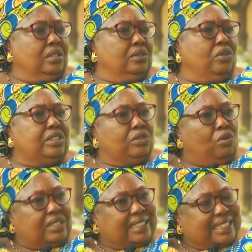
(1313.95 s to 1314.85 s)
Though she
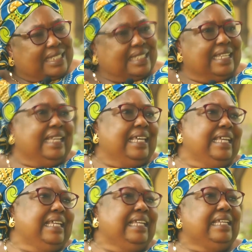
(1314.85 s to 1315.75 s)
wasn't
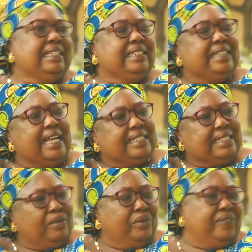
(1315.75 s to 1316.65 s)
singing,
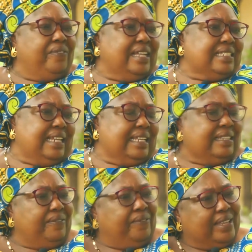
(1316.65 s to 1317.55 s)
dancing with us like
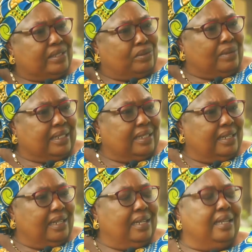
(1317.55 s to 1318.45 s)
the first one,
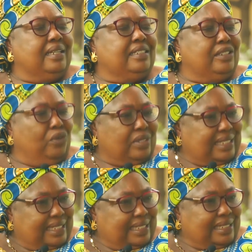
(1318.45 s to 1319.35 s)
she was
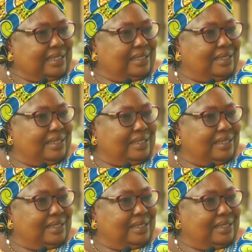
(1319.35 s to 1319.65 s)
teaching.